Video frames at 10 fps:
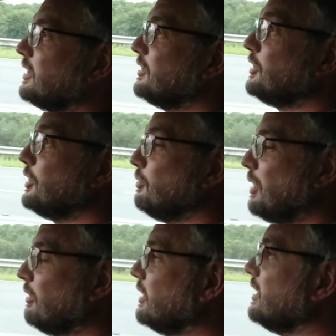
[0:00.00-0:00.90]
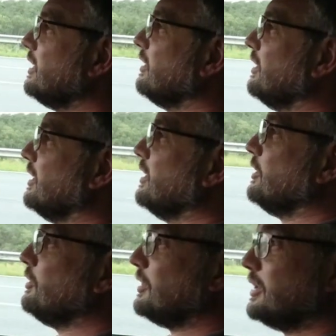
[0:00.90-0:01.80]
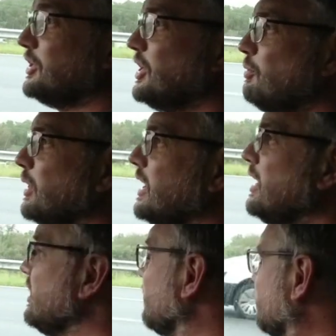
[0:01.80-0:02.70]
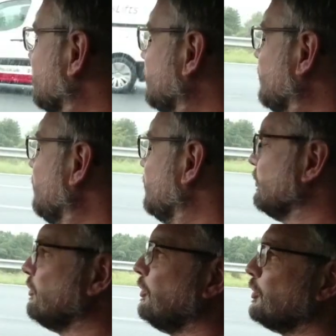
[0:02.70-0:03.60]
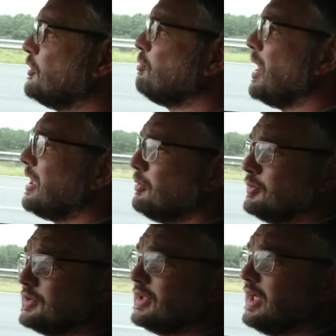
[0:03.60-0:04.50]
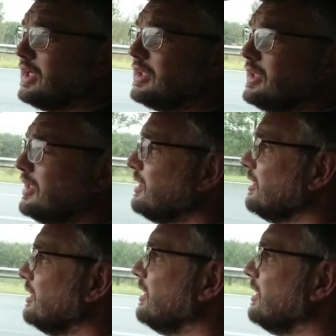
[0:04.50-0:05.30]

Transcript: continue merrily using a cheaper key, because it's £140 to get a key